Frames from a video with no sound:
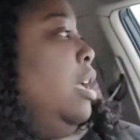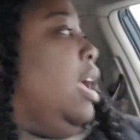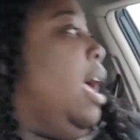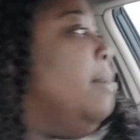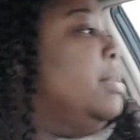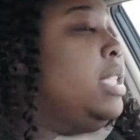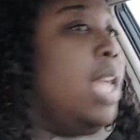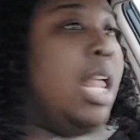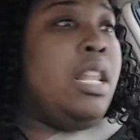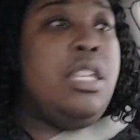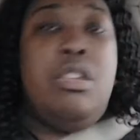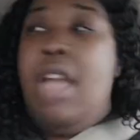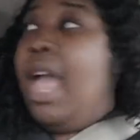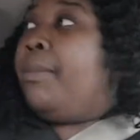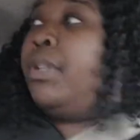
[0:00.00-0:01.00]
I'm
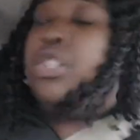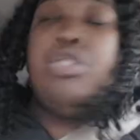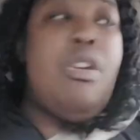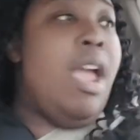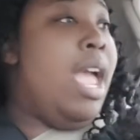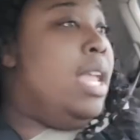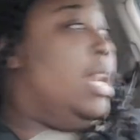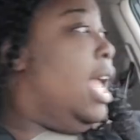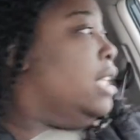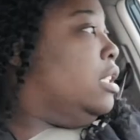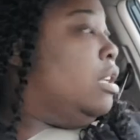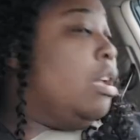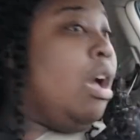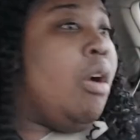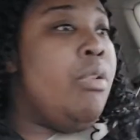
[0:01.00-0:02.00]
telling you, I be trying not
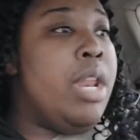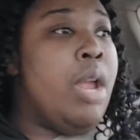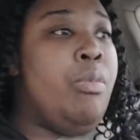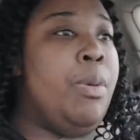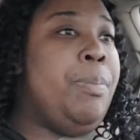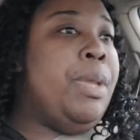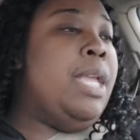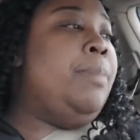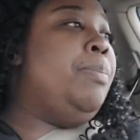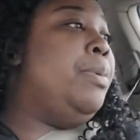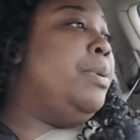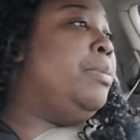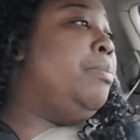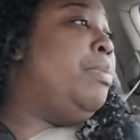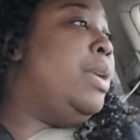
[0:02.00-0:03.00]
to go there with
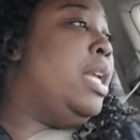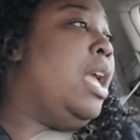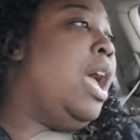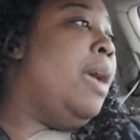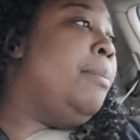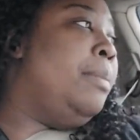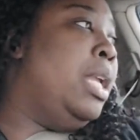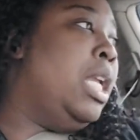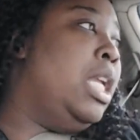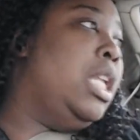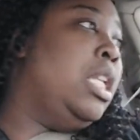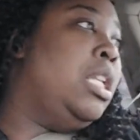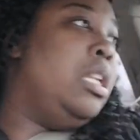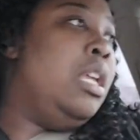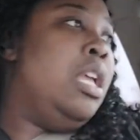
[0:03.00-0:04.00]
people. But, I
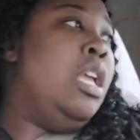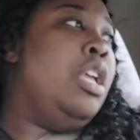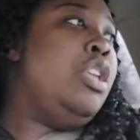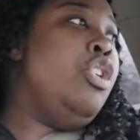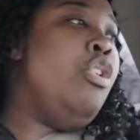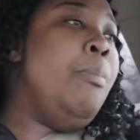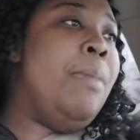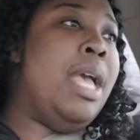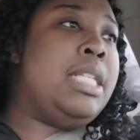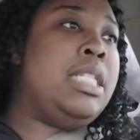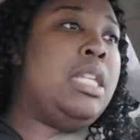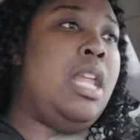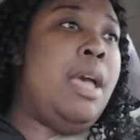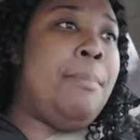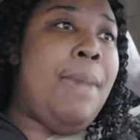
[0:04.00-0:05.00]
mean, you
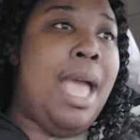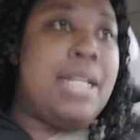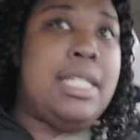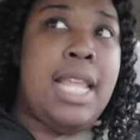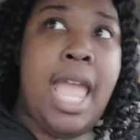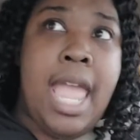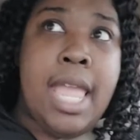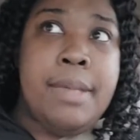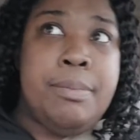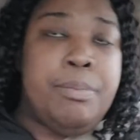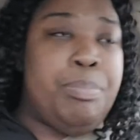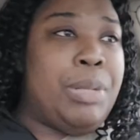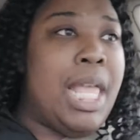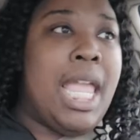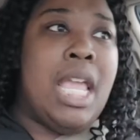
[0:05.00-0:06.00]
messing up my day
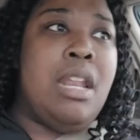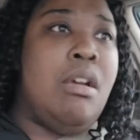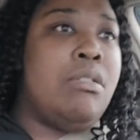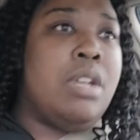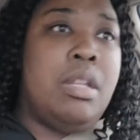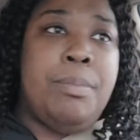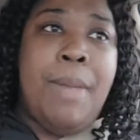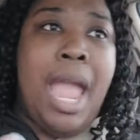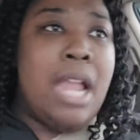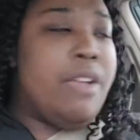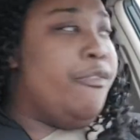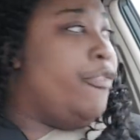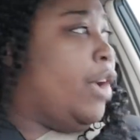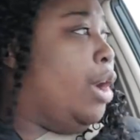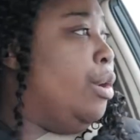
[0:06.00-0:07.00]
playing on the
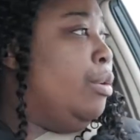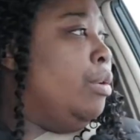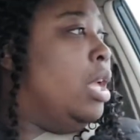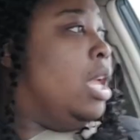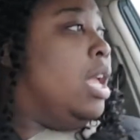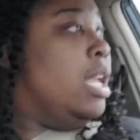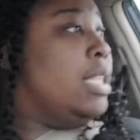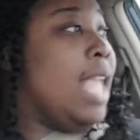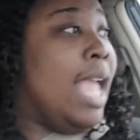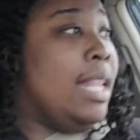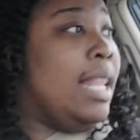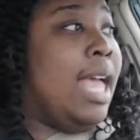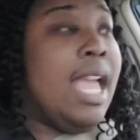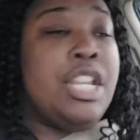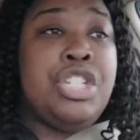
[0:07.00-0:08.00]
microphone. That
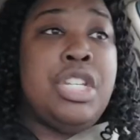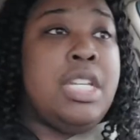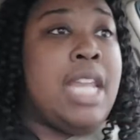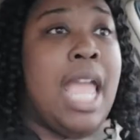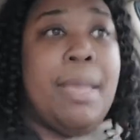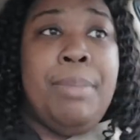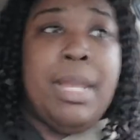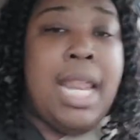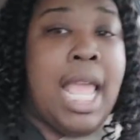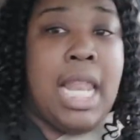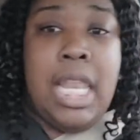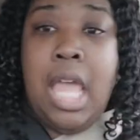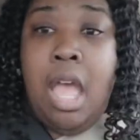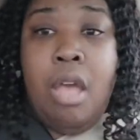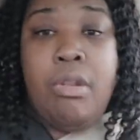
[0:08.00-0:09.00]
line should not be
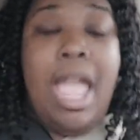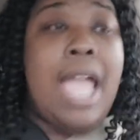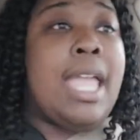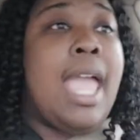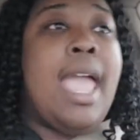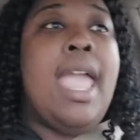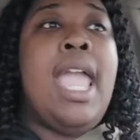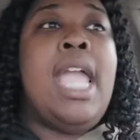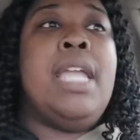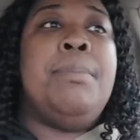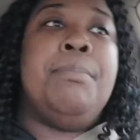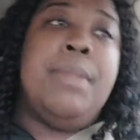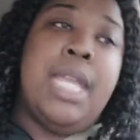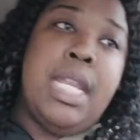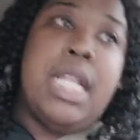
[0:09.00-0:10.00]
that long. I got eight
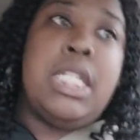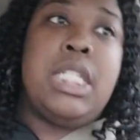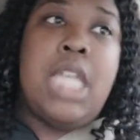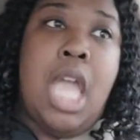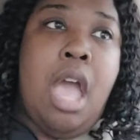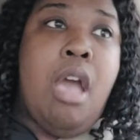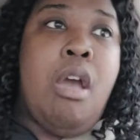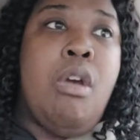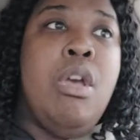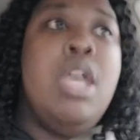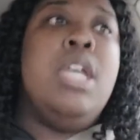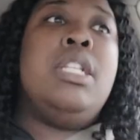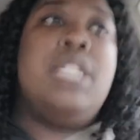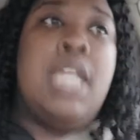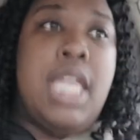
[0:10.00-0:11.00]
minutes, y'all,
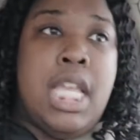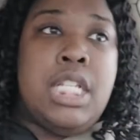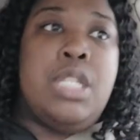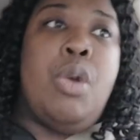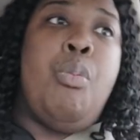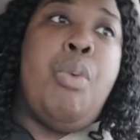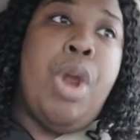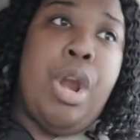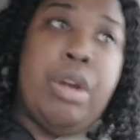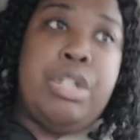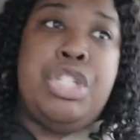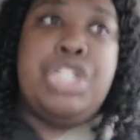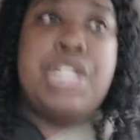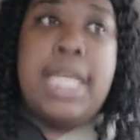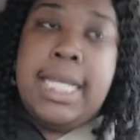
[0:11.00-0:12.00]
to get to work.
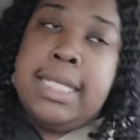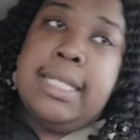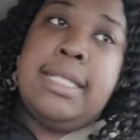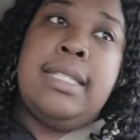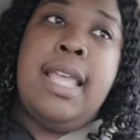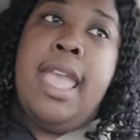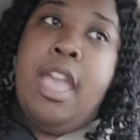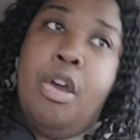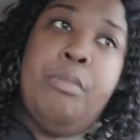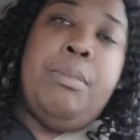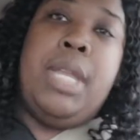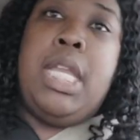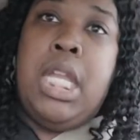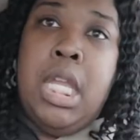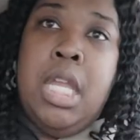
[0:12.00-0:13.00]
Jesus, help
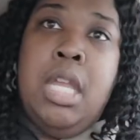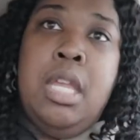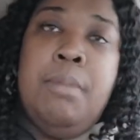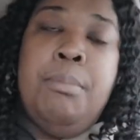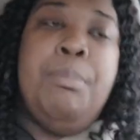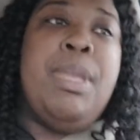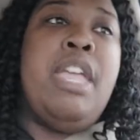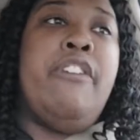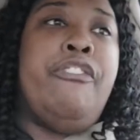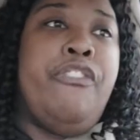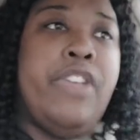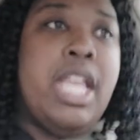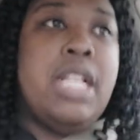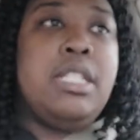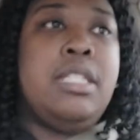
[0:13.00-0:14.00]
me. Be a
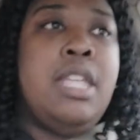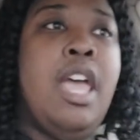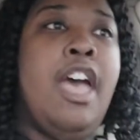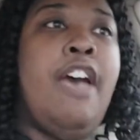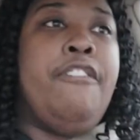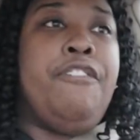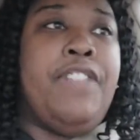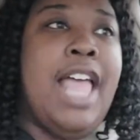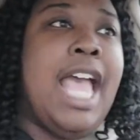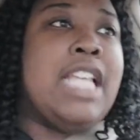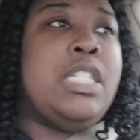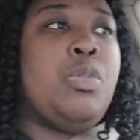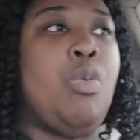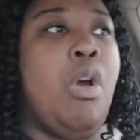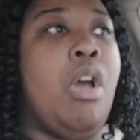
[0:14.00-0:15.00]
fence, a
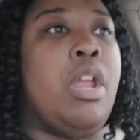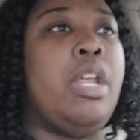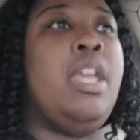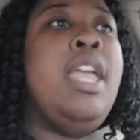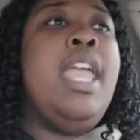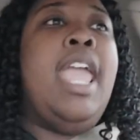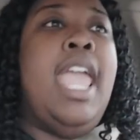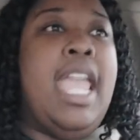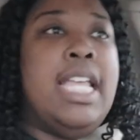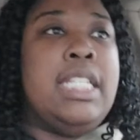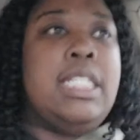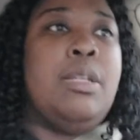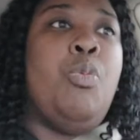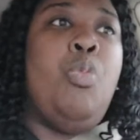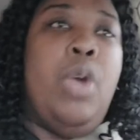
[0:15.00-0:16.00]
fly swatter,
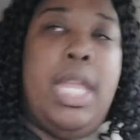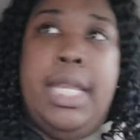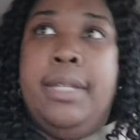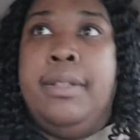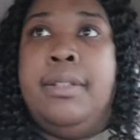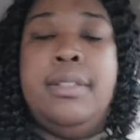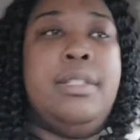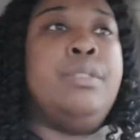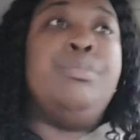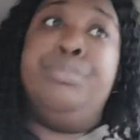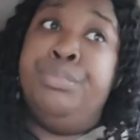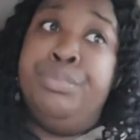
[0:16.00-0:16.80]
and some wings.